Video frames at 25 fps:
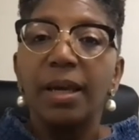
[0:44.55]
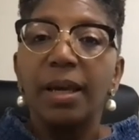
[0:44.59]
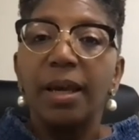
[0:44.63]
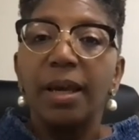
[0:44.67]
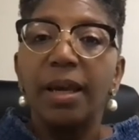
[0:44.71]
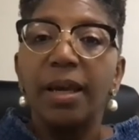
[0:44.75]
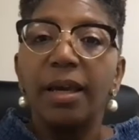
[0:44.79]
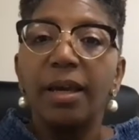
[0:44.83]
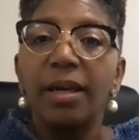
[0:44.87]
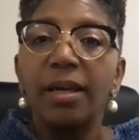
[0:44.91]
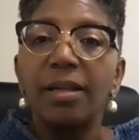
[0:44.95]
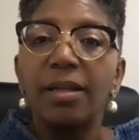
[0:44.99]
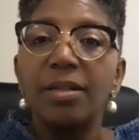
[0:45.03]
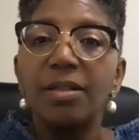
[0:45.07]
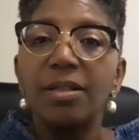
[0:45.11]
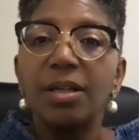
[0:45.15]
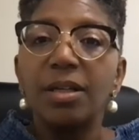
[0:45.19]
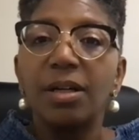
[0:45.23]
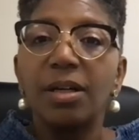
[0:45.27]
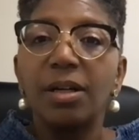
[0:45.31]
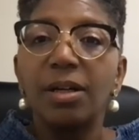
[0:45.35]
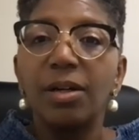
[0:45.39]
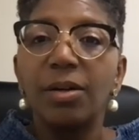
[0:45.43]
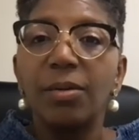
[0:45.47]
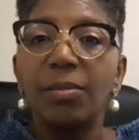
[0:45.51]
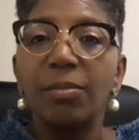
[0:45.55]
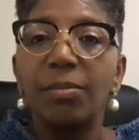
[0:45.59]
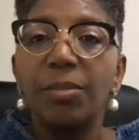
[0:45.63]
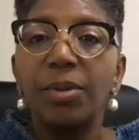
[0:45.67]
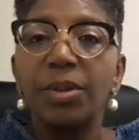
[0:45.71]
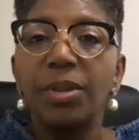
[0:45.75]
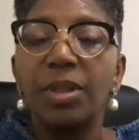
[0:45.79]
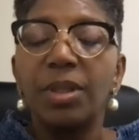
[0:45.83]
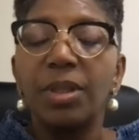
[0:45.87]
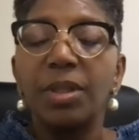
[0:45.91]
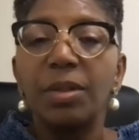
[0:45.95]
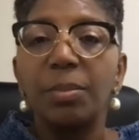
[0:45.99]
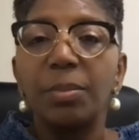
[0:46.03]
and
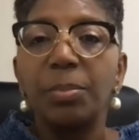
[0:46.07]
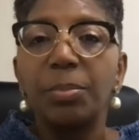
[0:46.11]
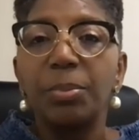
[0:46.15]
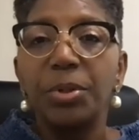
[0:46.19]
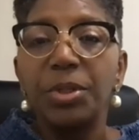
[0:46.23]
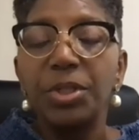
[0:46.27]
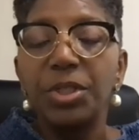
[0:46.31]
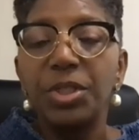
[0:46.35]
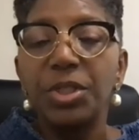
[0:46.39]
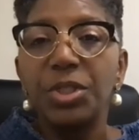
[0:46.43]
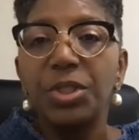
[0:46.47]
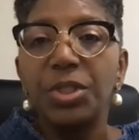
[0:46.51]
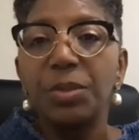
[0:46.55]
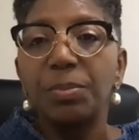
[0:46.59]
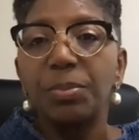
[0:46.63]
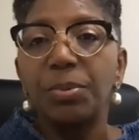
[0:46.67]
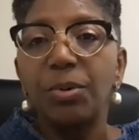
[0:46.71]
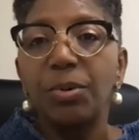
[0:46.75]
the apprenticeship